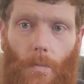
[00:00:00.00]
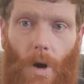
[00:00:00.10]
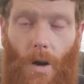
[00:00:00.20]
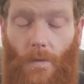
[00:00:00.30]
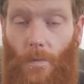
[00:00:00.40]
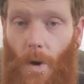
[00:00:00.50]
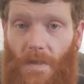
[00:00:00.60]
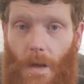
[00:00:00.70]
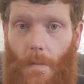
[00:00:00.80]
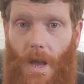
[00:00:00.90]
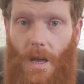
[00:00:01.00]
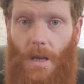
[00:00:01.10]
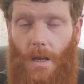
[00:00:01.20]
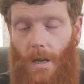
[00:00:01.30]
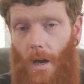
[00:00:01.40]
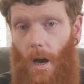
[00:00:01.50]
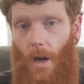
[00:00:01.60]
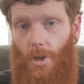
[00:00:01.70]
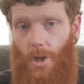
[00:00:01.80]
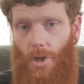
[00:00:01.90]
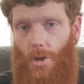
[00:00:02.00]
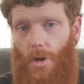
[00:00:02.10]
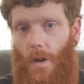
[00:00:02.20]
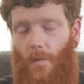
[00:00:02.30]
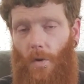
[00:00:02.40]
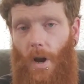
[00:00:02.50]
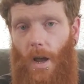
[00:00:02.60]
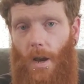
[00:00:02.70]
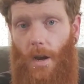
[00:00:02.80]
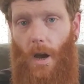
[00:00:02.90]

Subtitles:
of what they make to two different